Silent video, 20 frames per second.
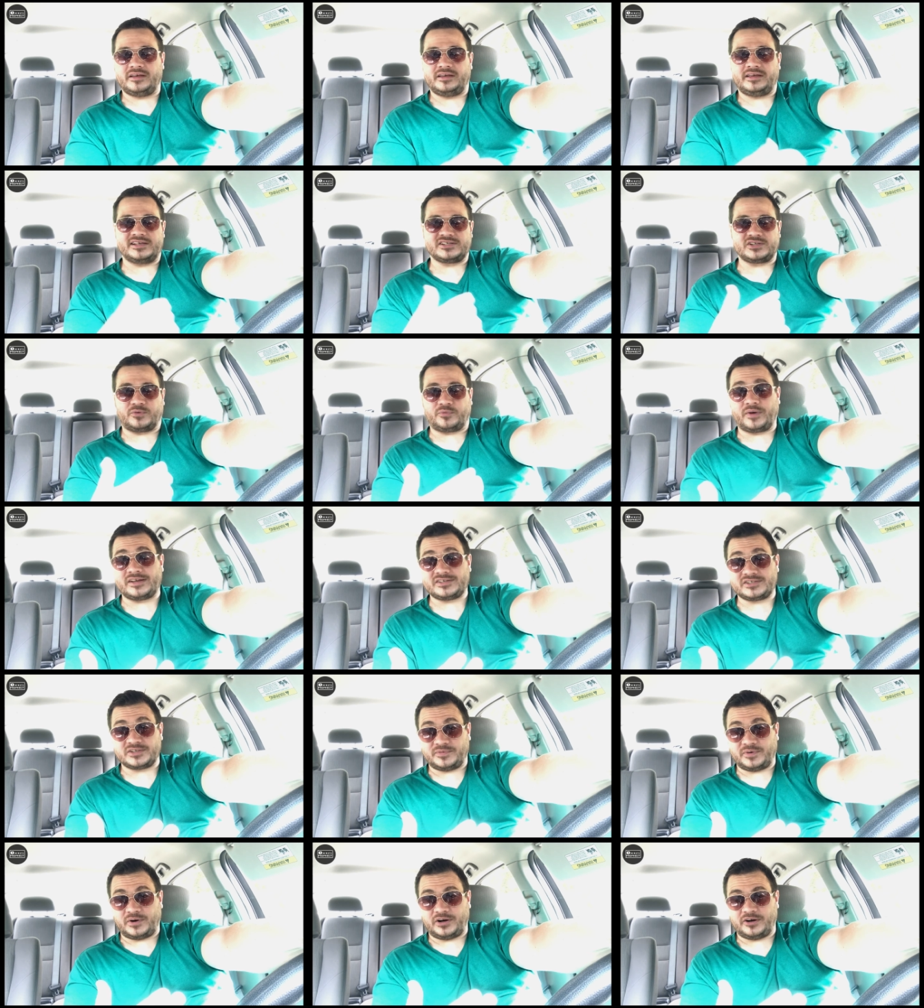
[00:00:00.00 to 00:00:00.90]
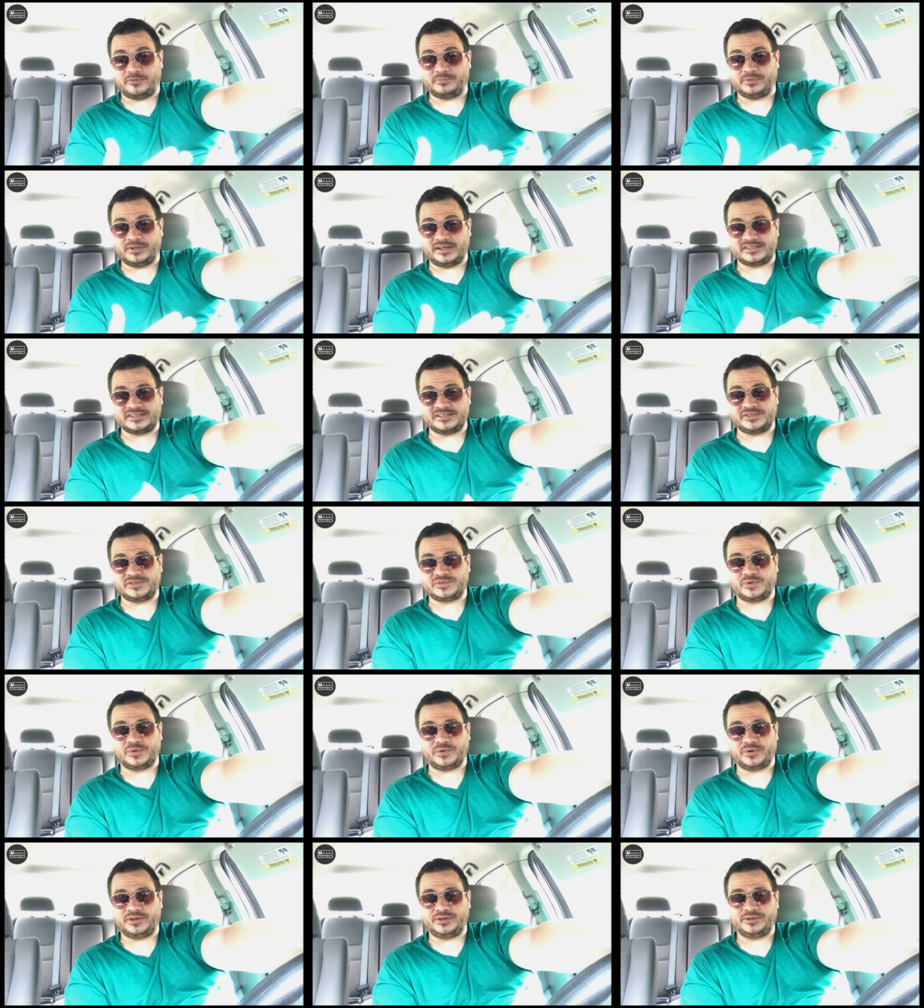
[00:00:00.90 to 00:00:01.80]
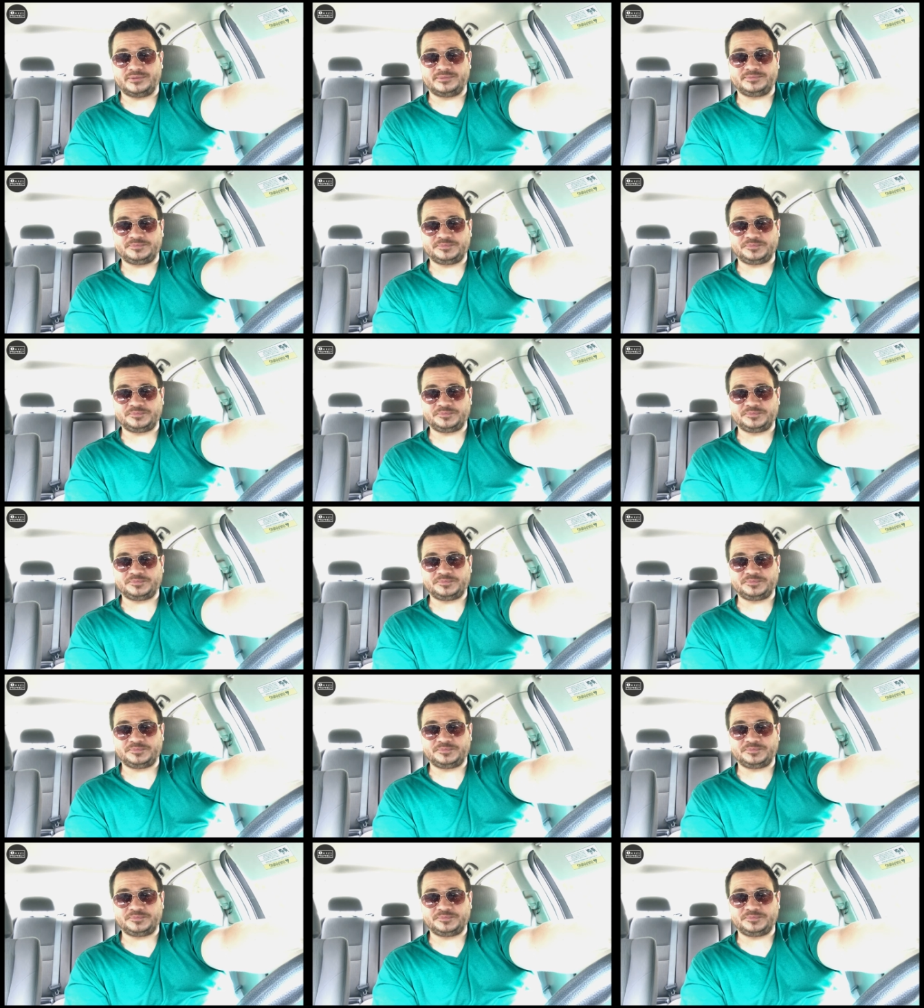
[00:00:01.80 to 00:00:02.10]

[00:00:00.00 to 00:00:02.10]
He has a reservoir of blessings for you